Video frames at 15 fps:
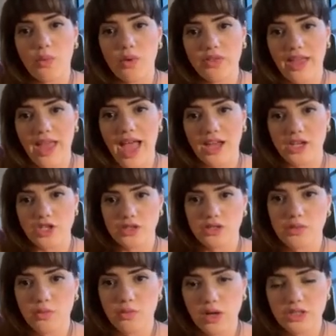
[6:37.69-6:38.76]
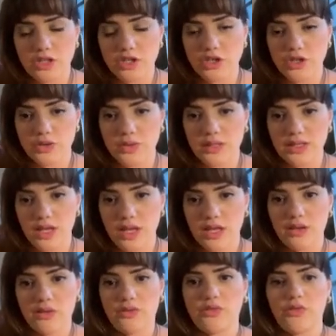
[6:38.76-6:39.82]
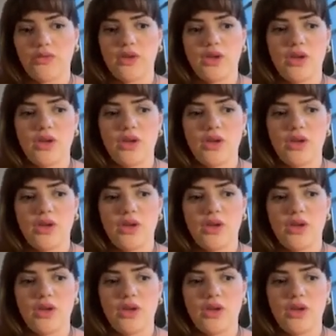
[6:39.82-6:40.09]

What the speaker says: what they actually want to do in life,